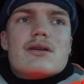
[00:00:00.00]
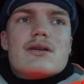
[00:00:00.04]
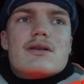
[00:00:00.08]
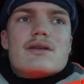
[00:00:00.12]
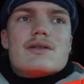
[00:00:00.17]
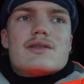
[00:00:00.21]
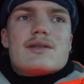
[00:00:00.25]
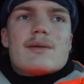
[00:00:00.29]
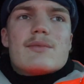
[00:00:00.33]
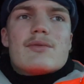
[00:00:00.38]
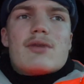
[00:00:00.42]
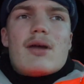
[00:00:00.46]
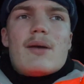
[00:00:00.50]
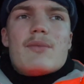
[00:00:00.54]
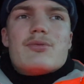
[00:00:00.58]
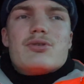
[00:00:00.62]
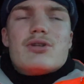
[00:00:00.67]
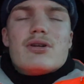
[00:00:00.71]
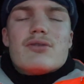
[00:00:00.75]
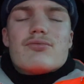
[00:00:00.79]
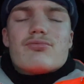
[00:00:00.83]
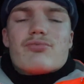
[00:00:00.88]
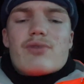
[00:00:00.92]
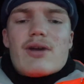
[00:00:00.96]
sometimes you
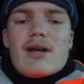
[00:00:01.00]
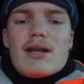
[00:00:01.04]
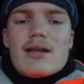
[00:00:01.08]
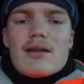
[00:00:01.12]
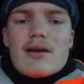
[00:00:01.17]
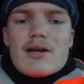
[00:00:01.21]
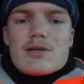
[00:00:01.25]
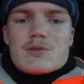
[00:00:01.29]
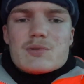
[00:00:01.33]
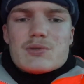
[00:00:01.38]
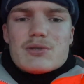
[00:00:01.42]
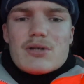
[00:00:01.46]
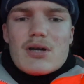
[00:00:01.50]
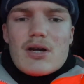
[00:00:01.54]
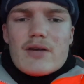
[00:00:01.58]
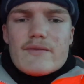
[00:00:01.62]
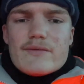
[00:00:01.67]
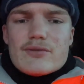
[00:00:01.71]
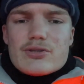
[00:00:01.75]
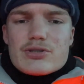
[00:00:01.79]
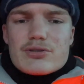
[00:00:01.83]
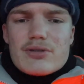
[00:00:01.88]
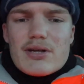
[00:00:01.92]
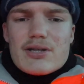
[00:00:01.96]
don't realise when you're
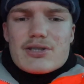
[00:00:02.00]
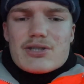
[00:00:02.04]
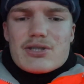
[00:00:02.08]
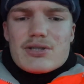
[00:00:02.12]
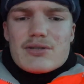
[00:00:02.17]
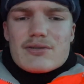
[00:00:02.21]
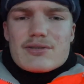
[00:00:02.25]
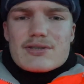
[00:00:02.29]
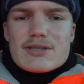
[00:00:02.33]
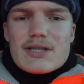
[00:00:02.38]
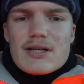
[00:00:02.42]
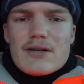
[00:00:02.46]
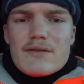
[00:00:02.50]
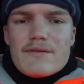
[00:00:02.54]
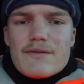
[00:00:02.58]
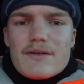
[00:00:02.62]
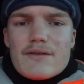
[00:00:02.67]
overstretching yourself.